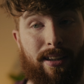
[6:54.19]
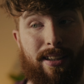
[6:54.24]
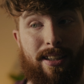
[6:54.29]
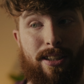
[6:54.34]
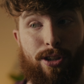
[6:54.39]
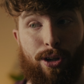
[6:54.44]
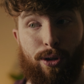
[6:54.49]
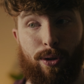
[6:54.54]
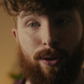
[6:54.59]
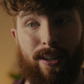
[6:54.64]

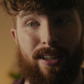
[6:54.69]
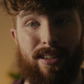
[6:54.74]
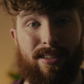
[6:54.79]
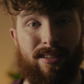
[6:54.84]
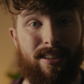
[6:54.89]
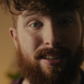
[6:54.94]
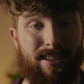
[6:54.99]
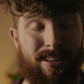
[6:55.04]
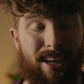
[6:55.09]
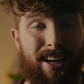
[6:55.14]
These are lens
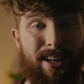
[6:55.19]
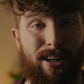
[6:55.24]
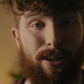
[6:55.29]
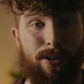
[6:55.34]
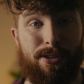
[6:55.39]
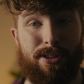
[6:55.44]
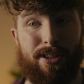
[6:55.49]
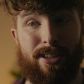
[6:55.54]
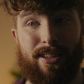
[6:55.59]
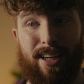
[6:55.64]

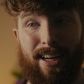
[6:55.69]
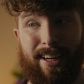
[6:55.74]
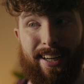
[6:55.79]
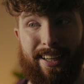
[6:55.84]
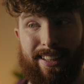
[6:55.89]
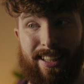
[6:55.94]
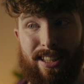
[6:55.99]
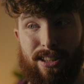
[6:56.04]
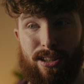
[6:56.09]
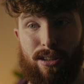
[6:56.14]
designers
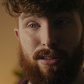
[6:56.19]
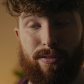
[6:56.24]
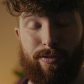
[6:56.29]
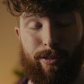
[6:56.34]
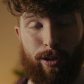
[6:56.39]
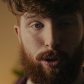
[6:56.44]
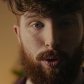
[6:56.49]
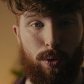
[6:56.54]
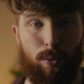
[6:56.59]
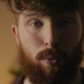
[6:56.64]
designing lenses
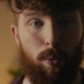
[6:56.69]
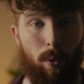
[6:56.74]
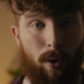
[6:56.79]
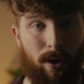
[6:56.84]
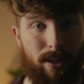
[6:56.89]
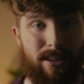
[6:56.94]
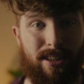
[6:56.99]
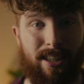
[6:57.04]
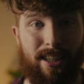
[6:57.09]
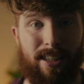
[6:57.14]
for who
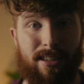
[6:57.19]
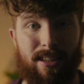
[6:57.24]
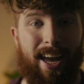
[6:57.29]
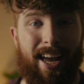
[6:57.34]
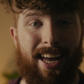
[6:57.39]
wants it.